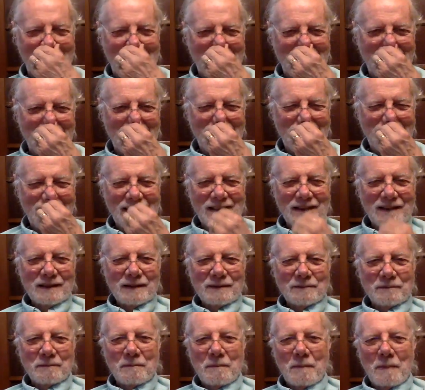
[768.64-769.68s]

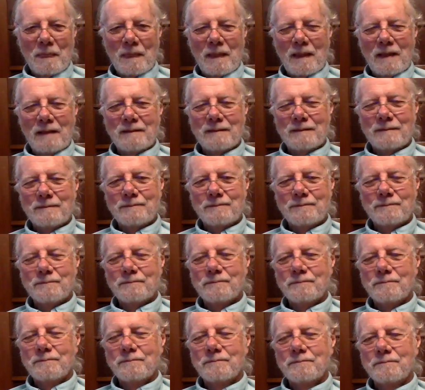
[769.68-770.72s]

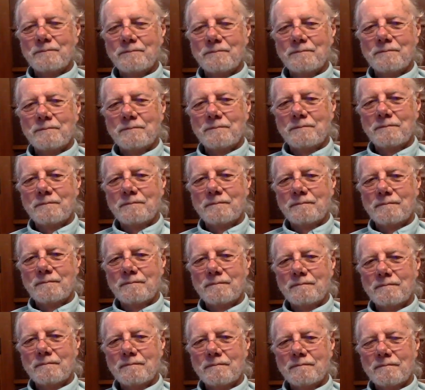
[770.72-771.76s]

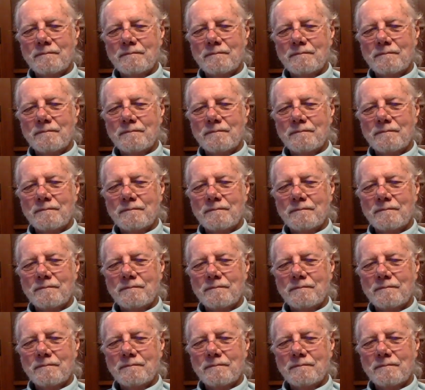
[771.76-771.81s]
The person shown says nothing.